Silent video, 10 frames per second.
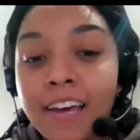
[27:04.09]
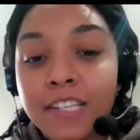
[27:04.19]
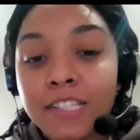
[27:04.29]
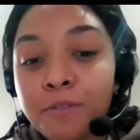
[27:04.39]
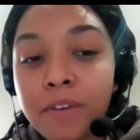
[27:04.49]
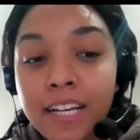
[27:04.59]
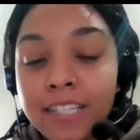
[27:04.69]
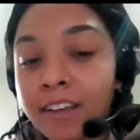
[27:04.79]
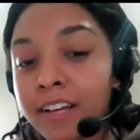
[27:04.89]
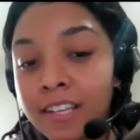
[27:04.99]
So really
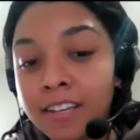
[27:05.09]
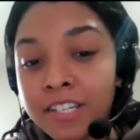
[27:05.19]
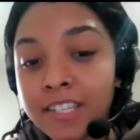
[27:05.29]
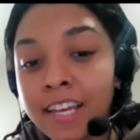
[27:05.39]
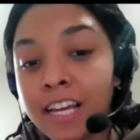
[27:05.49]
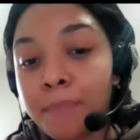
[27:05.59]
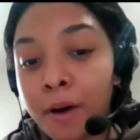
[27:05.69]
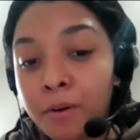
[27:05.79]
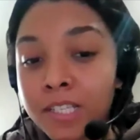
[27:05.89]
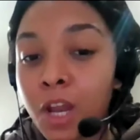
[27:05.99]
starting to just think
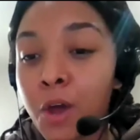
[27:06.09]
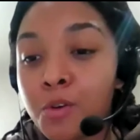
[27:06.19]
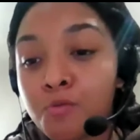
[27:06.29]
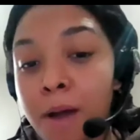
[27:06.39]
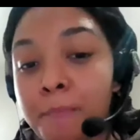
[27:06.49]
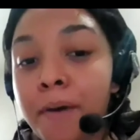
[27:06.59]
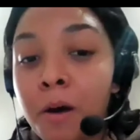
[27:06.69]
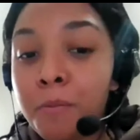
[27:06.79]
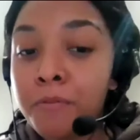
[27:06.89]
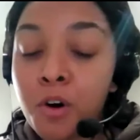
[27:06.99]
about a slow ramp
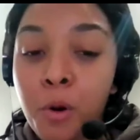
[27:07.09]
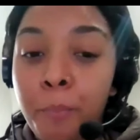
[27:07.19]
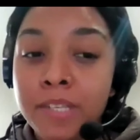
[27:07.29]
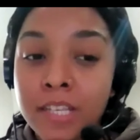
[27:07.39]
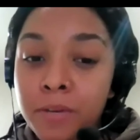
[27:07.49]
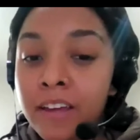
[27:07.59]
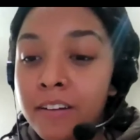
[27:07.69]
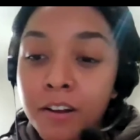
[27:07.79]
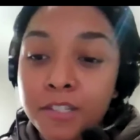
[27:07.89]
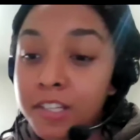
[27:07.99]
up of comms as we get
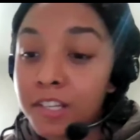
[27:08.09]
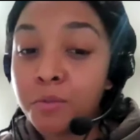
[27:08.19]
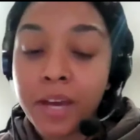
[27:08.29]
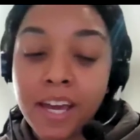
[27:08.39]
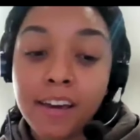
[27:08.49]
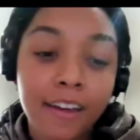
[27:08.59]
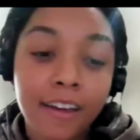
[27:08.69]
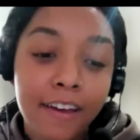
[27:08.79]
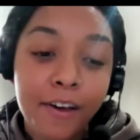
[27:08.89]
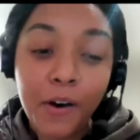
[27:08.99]
closer to the week.
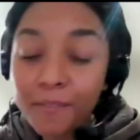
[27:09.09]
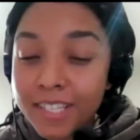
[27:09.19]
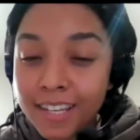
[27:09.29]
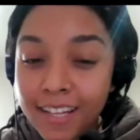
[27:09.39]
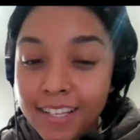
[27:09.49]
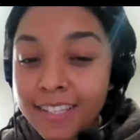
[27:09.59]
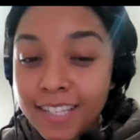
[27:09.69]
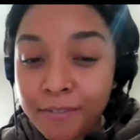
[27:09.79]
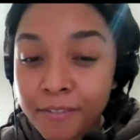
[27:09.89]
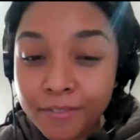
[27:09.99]
Obviously, this is
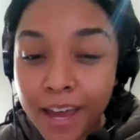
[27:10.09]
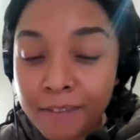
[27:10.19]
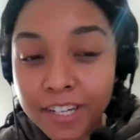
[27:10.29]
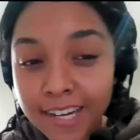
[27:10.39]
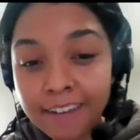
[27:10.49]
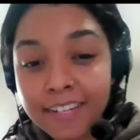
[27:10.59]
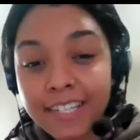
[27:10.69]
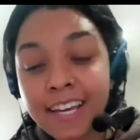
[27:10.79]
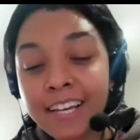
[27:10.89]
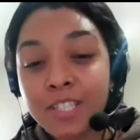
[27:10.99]
different for every
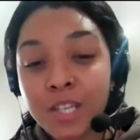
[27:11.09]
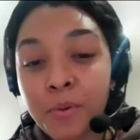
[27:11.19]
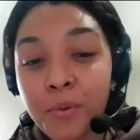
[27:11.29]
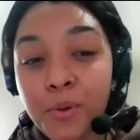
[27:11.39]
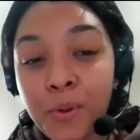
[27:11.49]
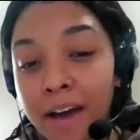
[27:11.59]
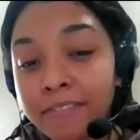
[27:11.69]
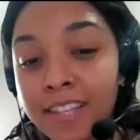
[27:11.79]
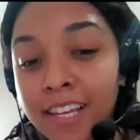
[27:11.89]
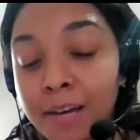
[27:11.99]
charity, so you have
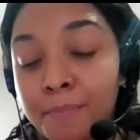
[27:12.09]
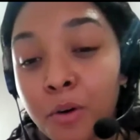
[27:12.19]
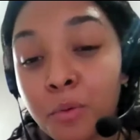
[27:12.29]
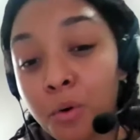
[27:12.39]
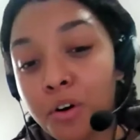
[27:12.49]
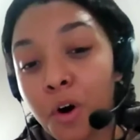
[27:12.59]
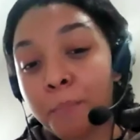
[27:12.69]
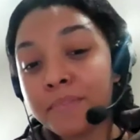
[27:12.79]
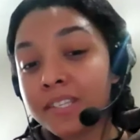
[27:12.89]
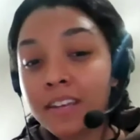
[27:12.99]
to think about what
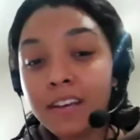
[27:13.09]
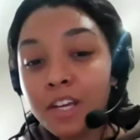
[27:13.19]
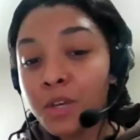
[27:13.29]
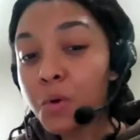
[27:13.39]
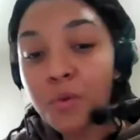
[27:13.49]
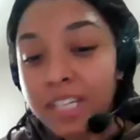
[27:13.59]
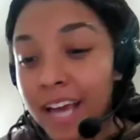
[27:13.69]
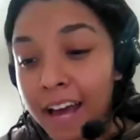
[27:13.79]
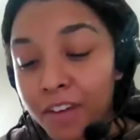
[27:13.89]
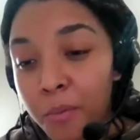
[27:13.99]
comms you already
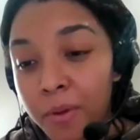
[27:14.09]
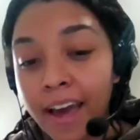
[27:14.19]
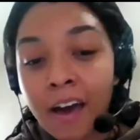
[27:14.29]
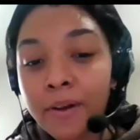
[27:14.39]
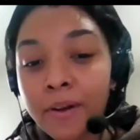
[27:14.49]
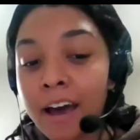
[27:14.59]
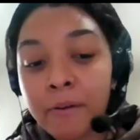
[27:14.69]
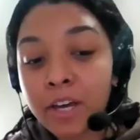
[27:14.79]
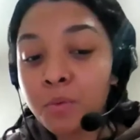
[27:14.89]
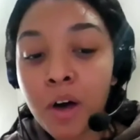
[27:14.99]
have going out and how
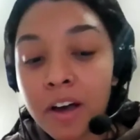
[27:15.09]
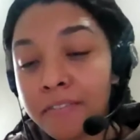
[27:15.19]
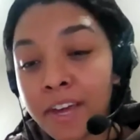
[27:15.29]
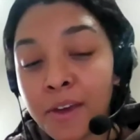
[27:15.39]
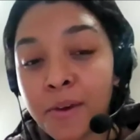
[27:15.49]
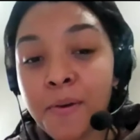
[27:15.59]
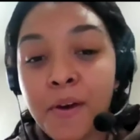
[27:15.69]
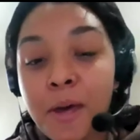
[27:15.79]
it could work for you.